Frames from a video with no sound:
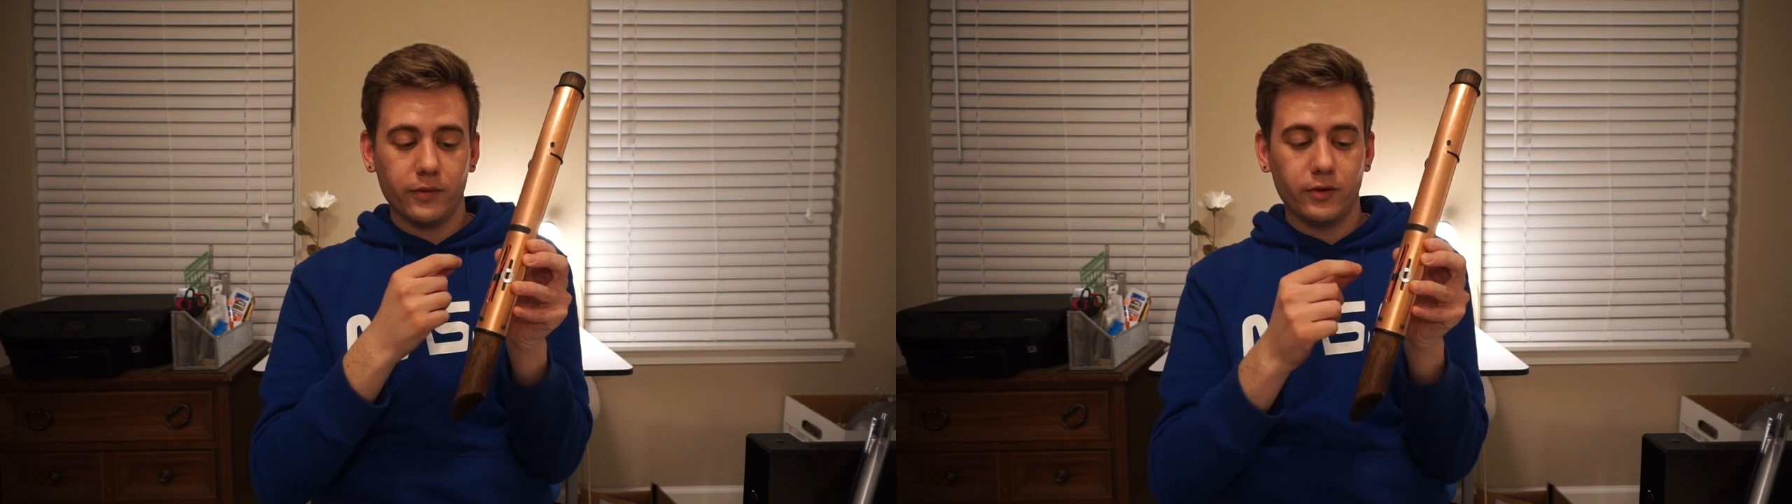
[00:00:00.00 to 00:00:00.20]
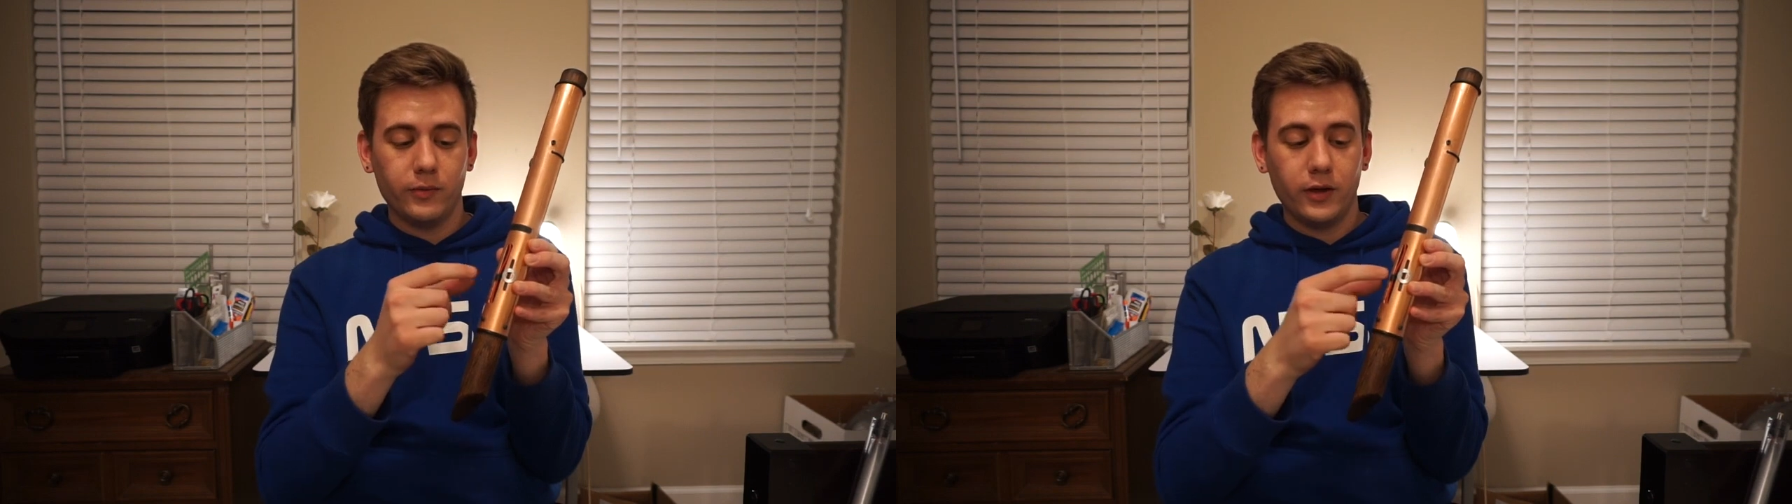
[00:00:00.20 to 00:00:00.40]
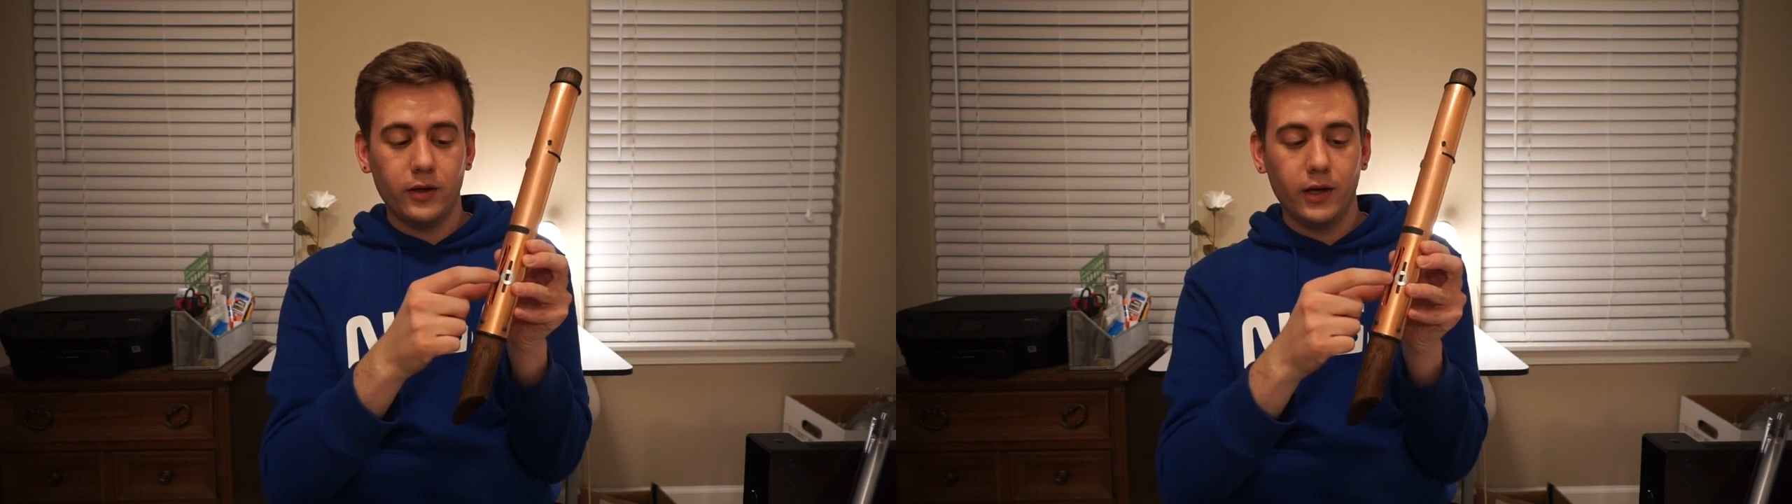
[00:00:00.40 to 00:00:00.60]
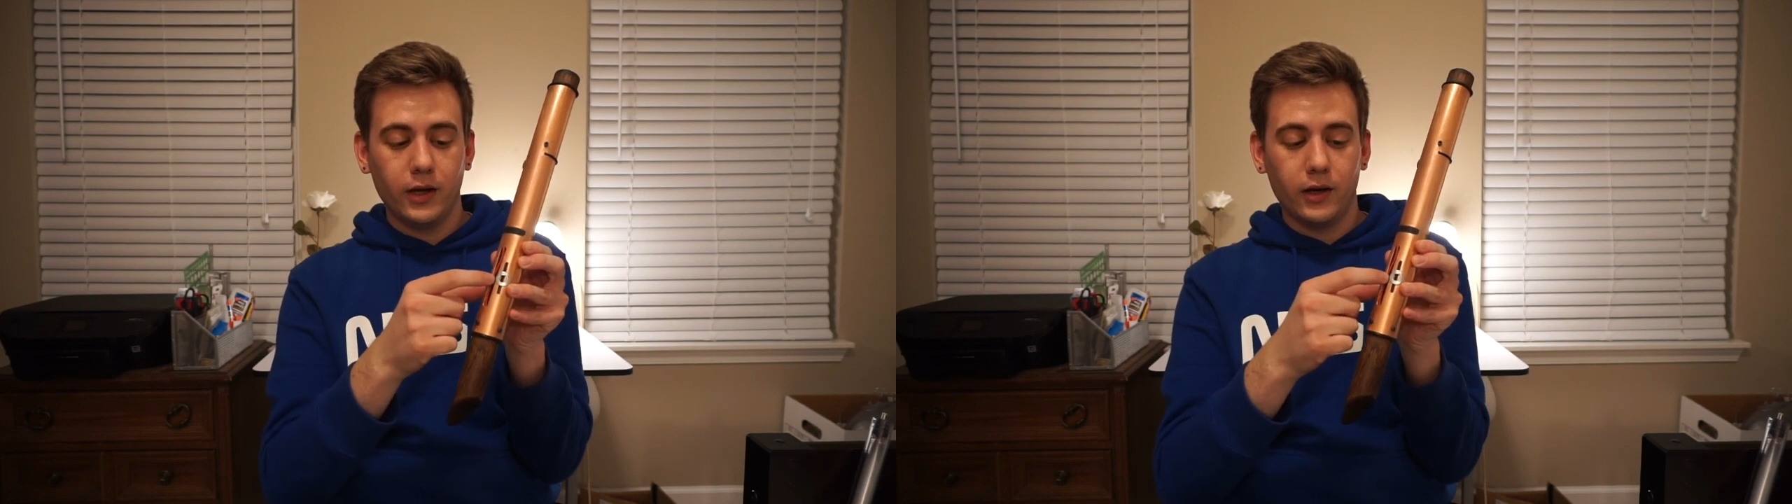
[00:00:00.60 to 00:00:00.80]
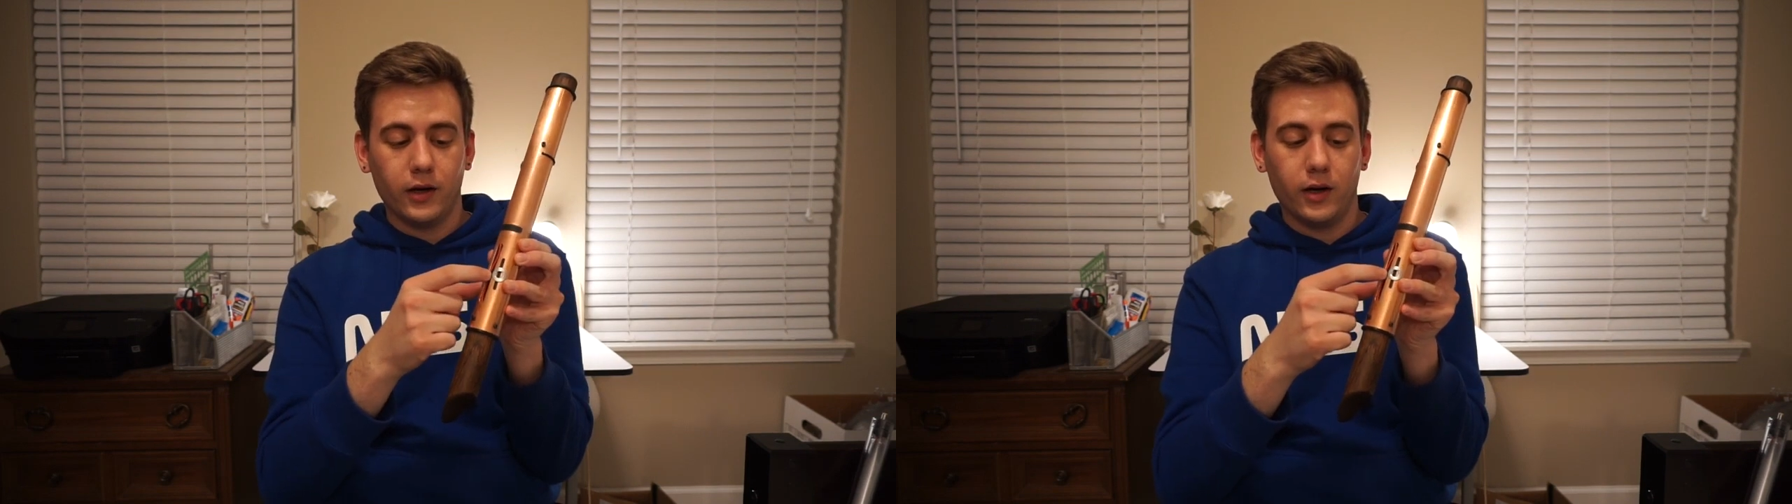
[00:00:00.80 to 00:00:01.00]
them to be.
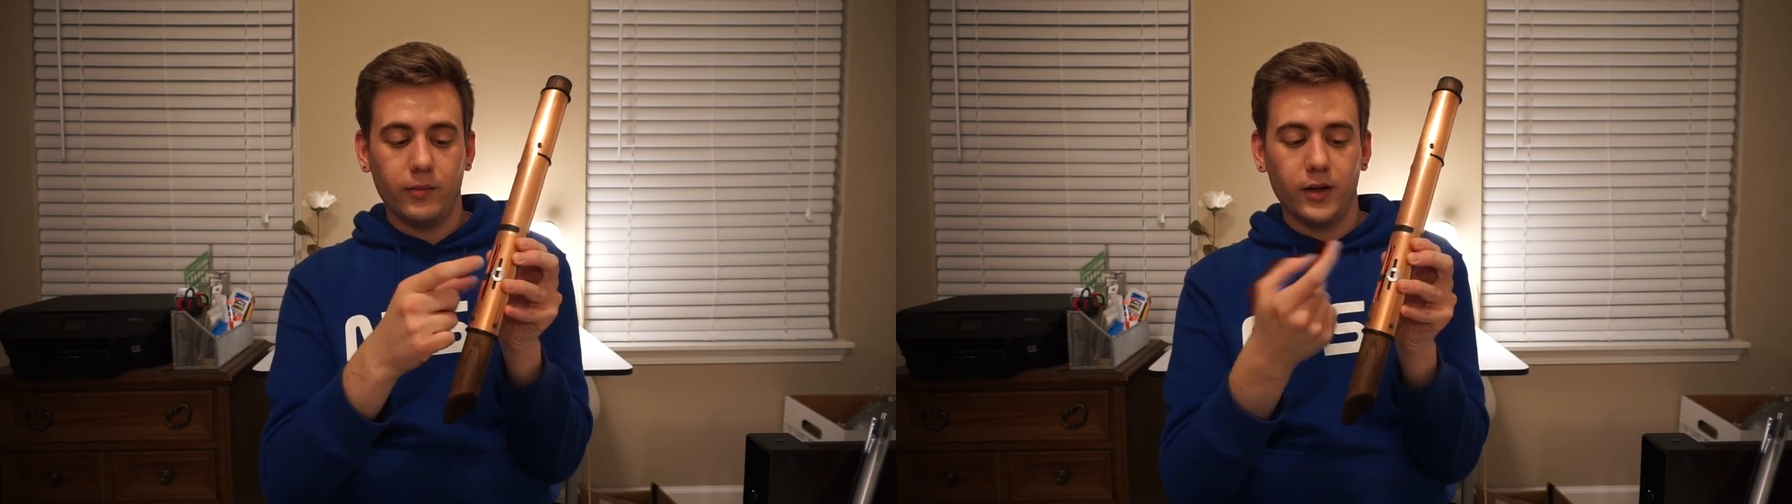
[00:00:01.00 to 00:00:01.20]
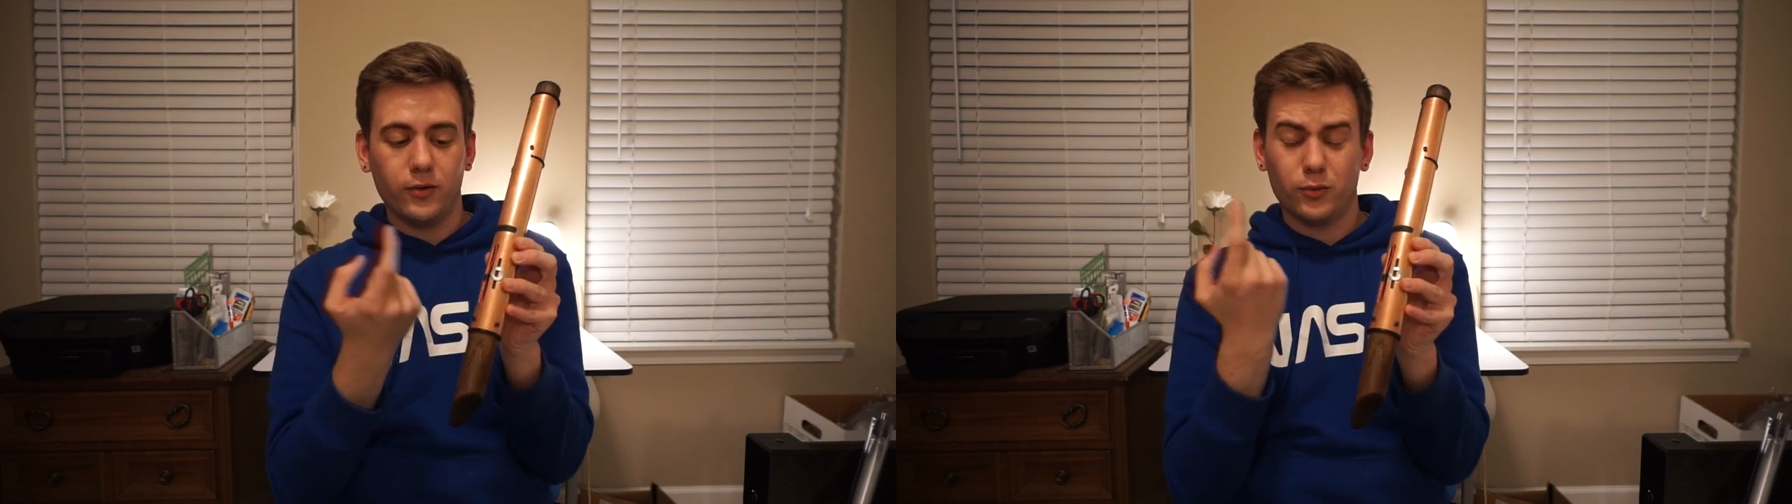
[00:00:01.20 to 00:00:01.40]
And